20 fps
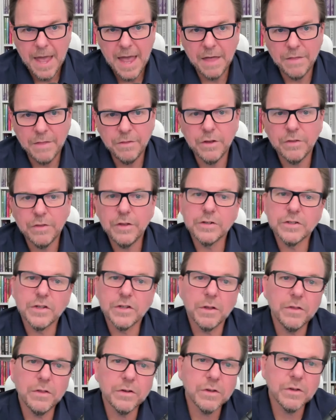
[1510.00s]
And there's
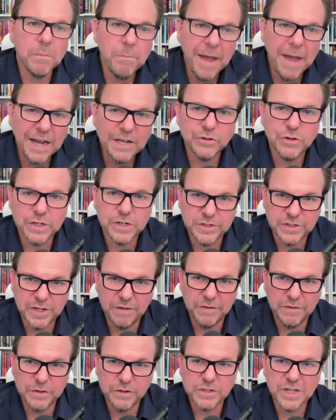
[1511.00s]
a matrix
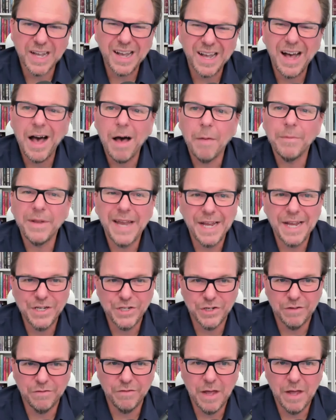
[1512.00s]
of it. There's a
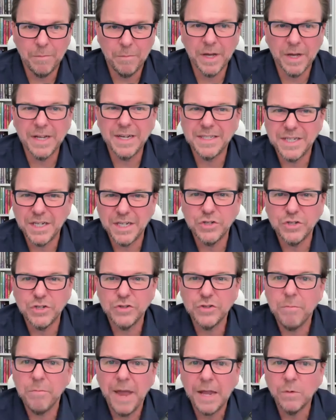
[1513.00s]
combination of them. I'm going to teach you
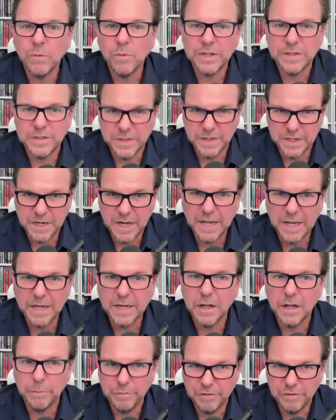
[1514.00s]
the main one tonight
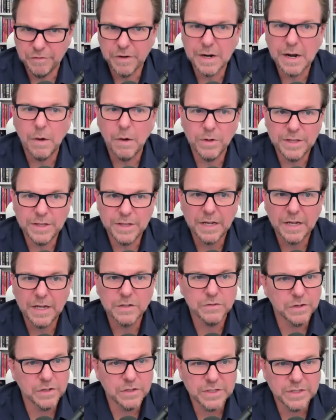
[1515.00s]
and help you figure out what that
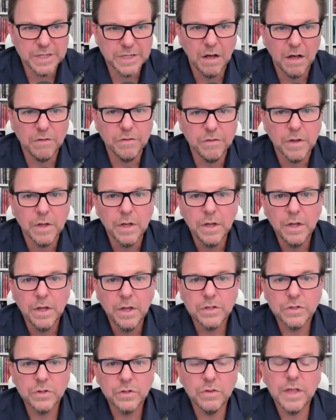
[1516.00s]
is for yourself,
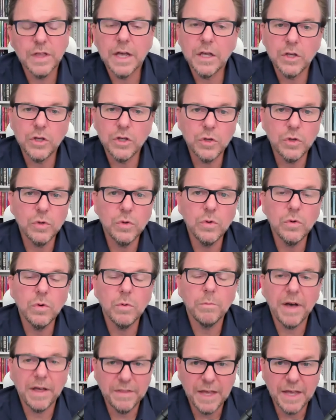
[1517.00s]
so that
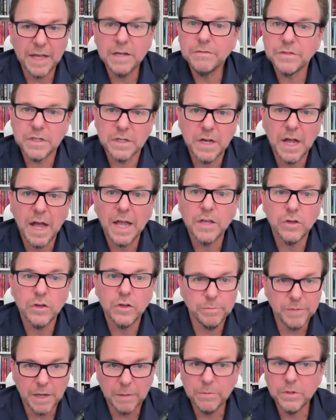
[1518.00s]
you, by the end of tonight,
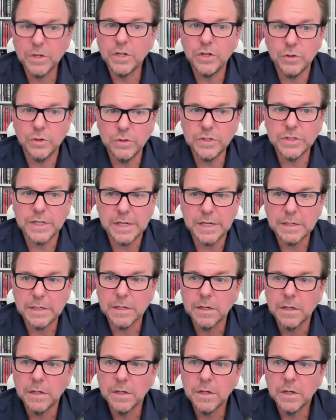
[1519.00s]
you'll be able to use it
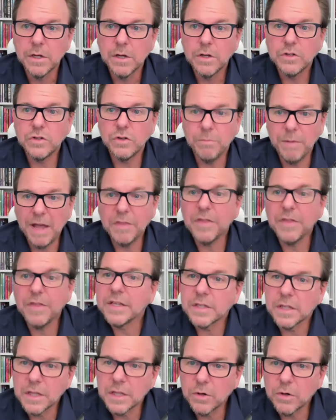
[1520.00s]
to make
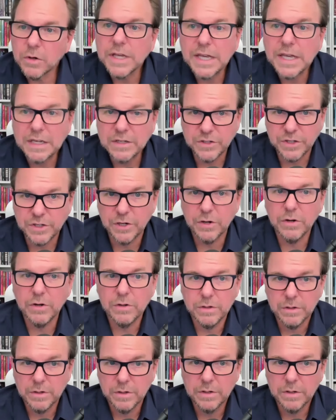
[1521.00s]
things a little
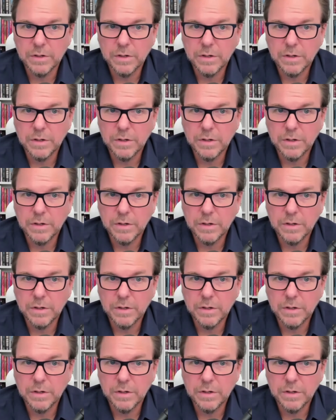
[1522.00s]
easier